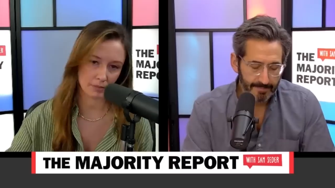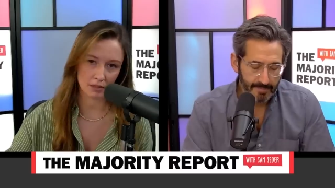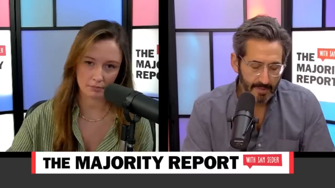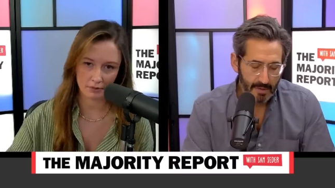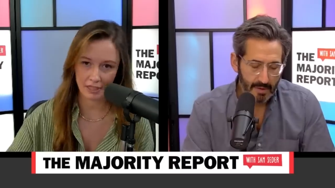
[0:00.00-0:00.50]

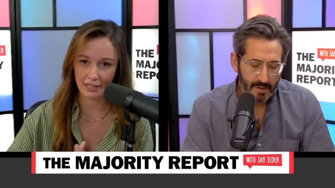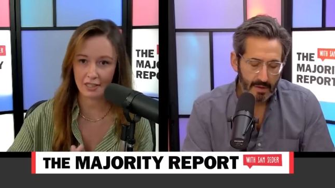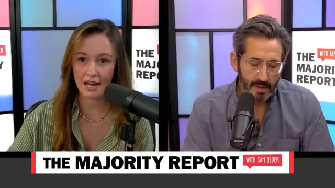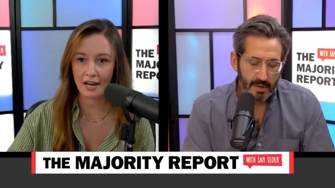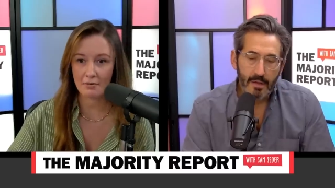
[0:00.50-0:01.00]
Speaker 1: but like,
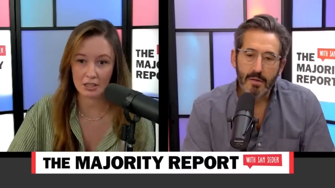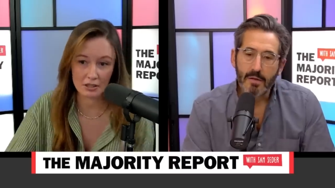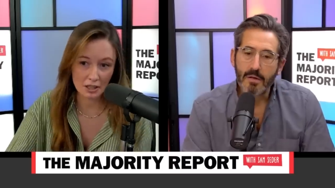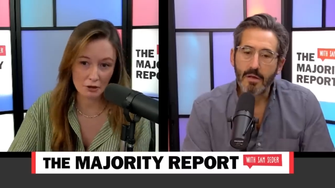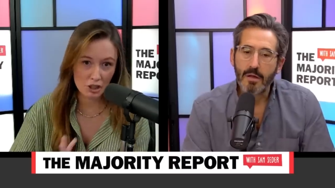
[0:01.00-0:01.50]
yeah, I mean,
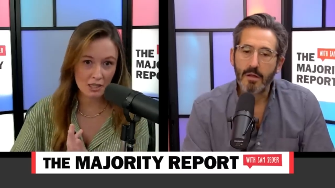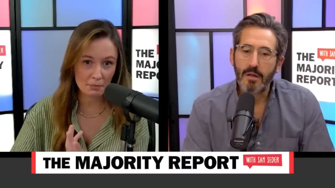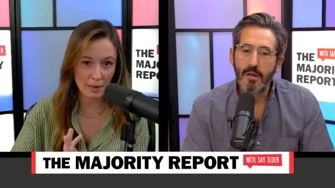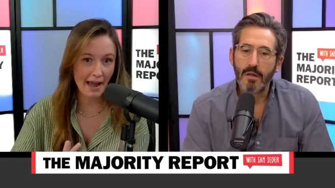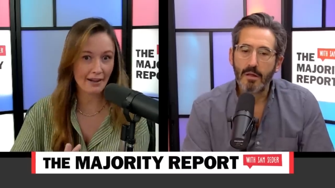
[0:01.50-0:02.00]
here she is
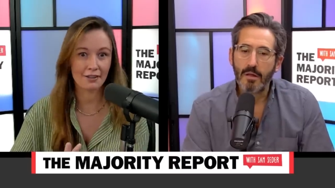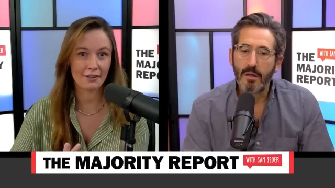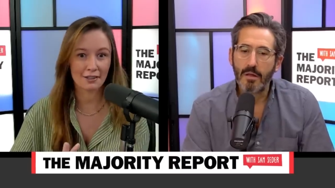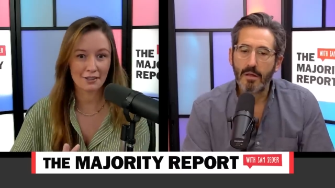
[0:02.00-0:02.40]
back